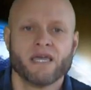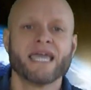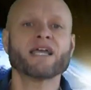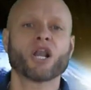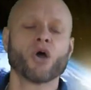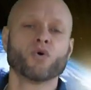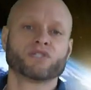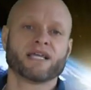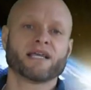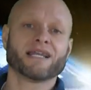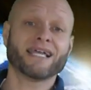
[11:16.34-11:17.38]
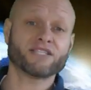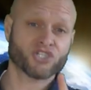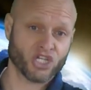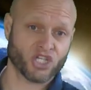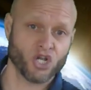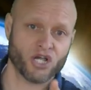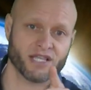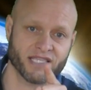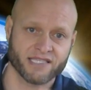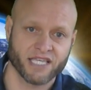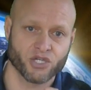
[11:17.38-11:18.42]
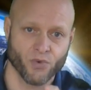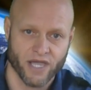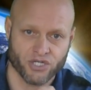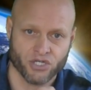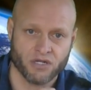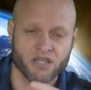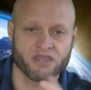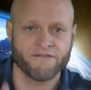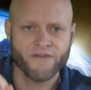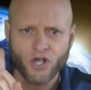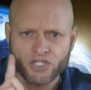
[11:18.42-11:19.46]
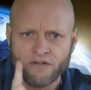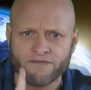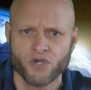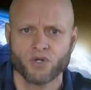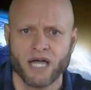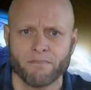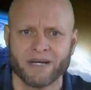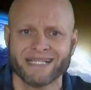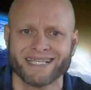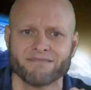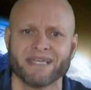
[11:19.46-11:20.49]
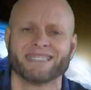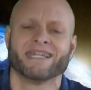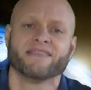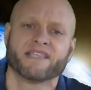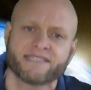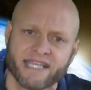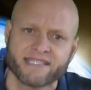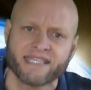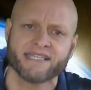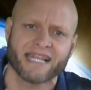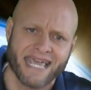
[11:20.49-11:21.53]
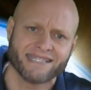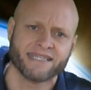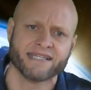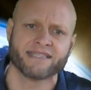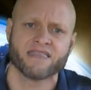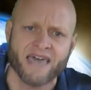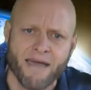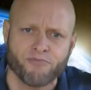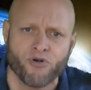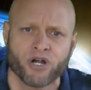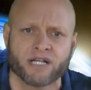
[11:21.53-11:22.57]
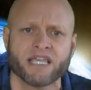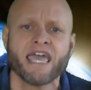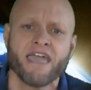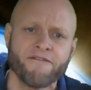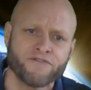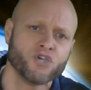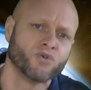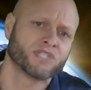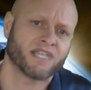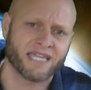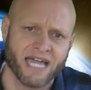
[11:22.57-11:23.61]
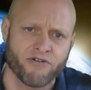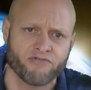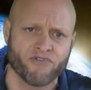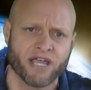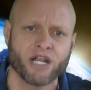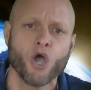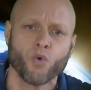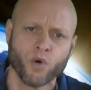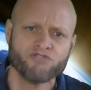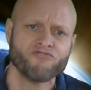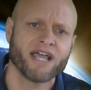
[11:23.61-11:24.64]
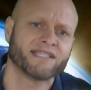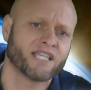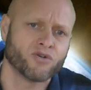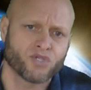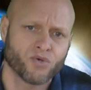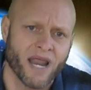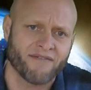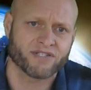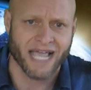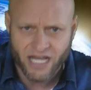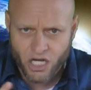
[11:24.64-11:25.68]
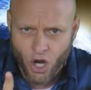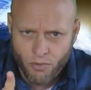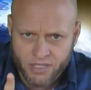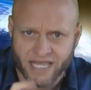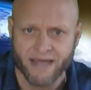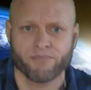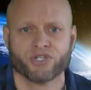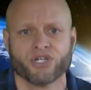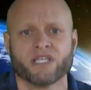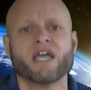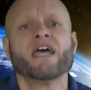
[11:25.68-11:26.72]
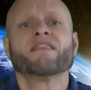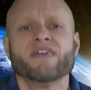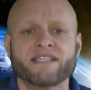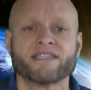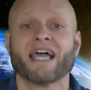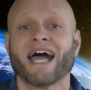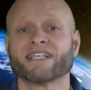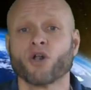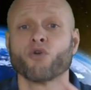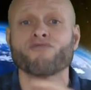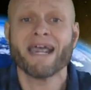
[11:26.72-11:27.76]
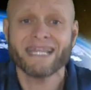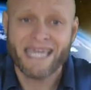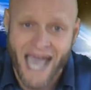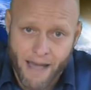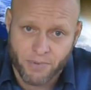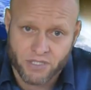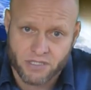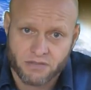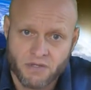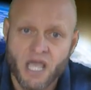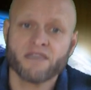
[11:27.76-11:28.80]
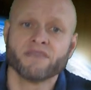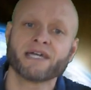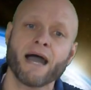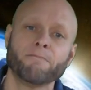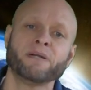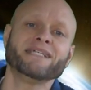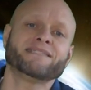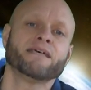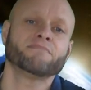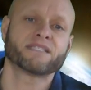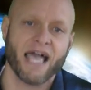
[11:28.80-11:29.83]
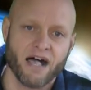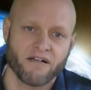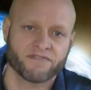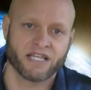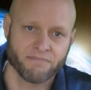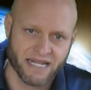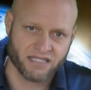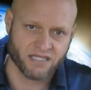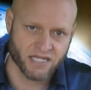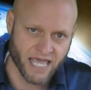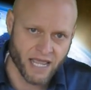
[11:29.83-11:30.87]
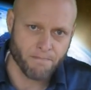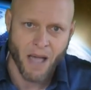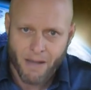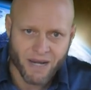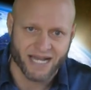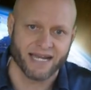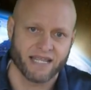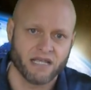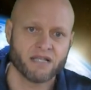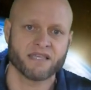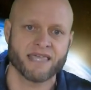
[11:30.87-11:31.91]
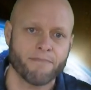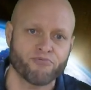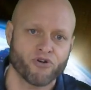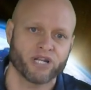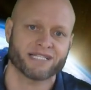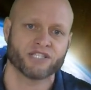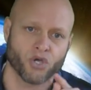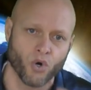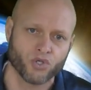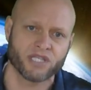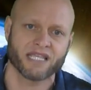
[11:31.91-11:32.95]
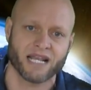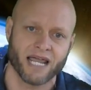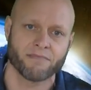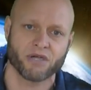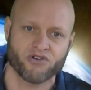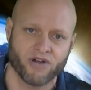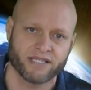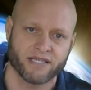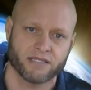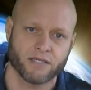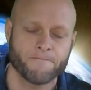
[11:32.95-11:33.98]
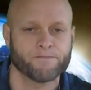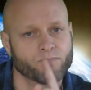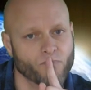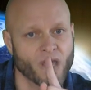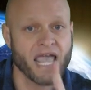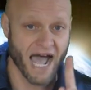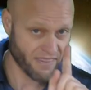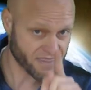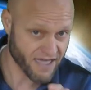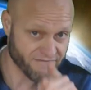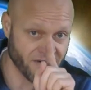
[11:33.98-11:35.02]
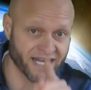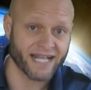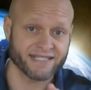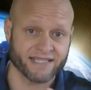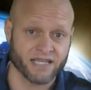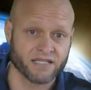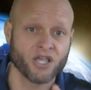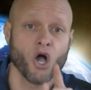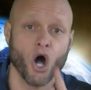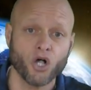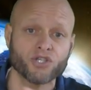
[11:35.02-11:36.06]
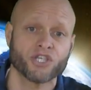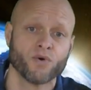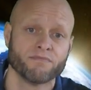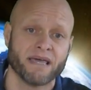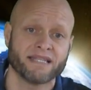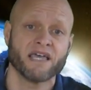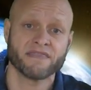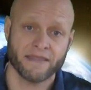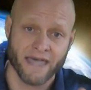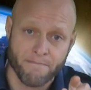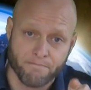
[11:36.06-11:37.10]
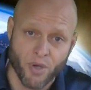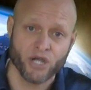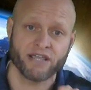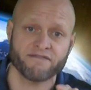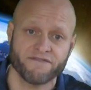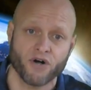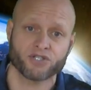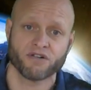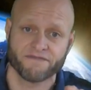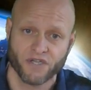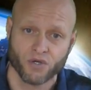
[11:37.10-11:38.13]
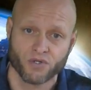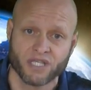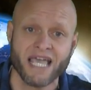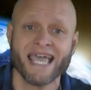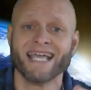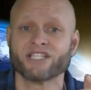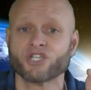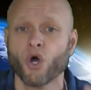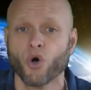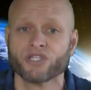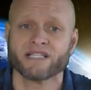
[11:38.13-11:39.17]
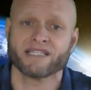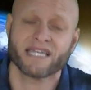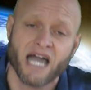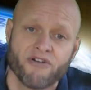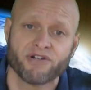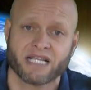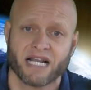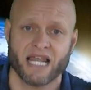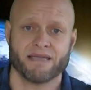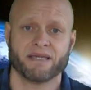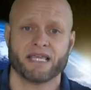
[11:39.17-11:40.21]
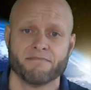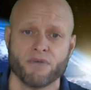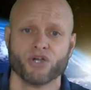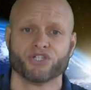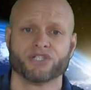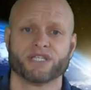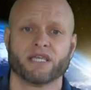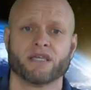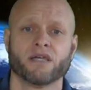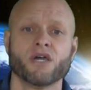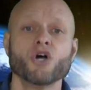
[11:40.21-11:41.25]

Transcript: In closing, let's just look at the situation. The fossil fuel companies admitted in the 60s and 80s that their product, if used at the current rate, would raise CO2 levels and global temperatures. This has already happened. The companies themselves admit today publicly that their product is causing the climate crisis and their financiers also admit that their burning fossil fuels is causing the current climate emergency.